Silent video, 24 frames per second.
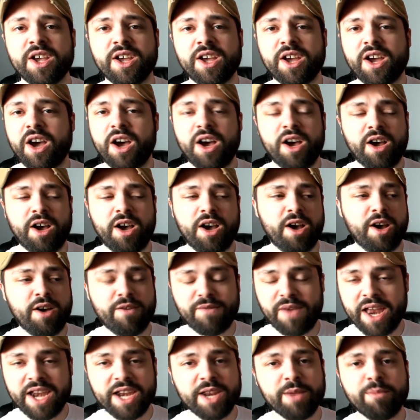of
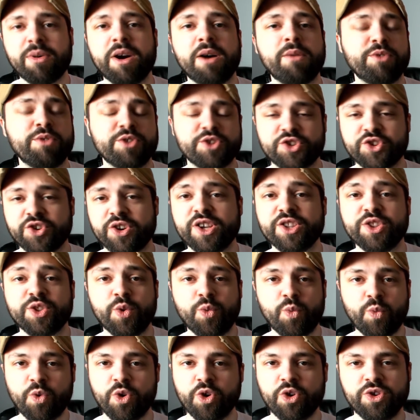any publisher in the
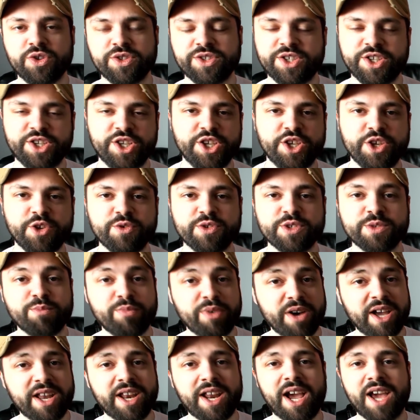world to use.
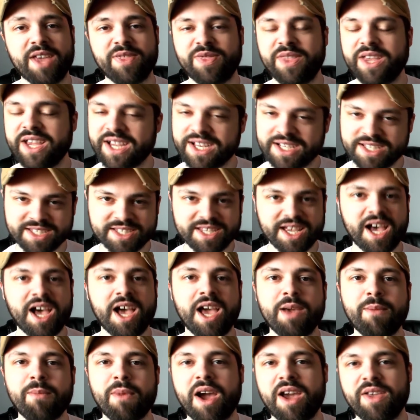But I think it's
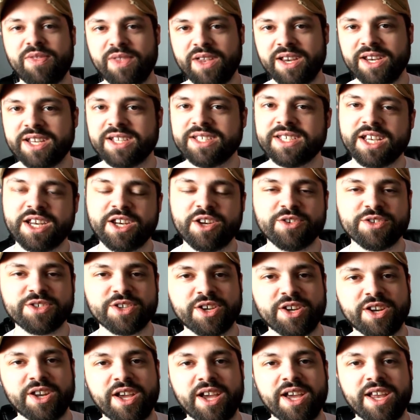time. I think Nintendo's
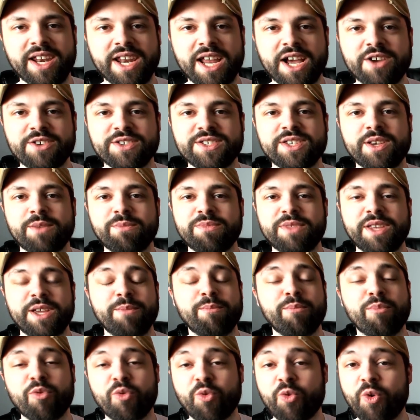going to announce something
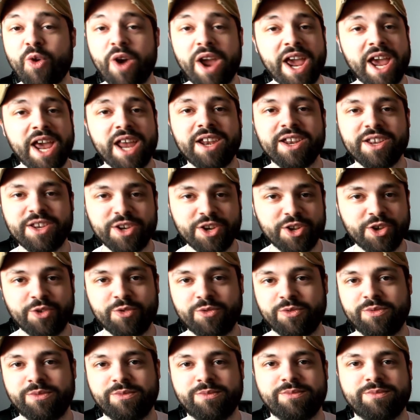brand new.
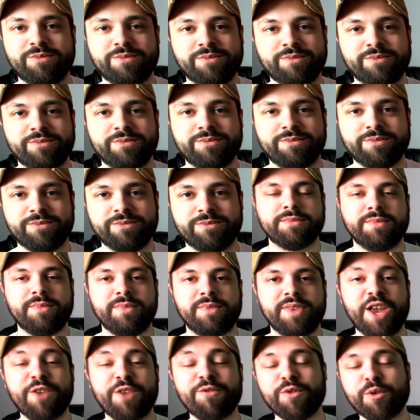
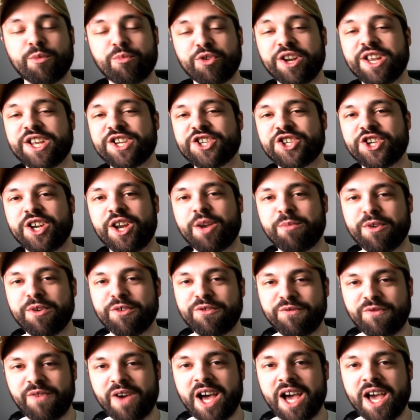And for prediction number
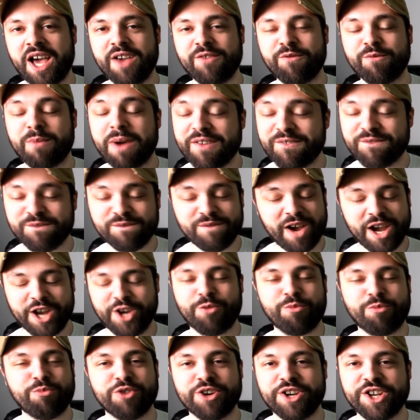5, my final
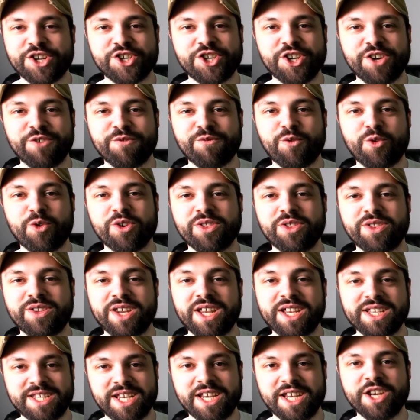prediction for the
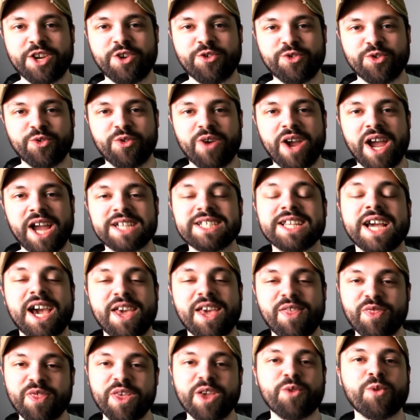Nintendo Direct, I
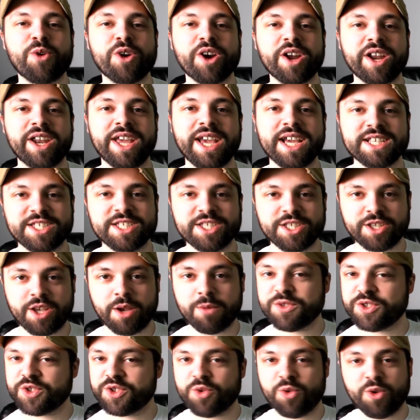think we're going to get some
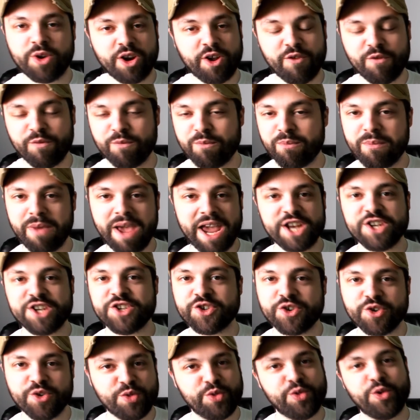sort of
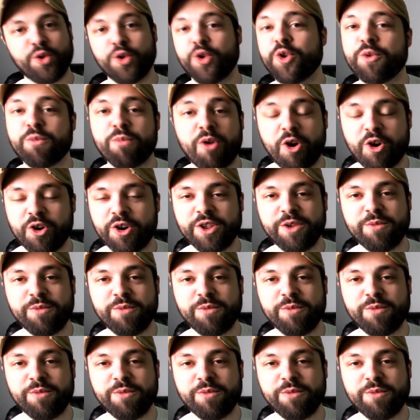major third-party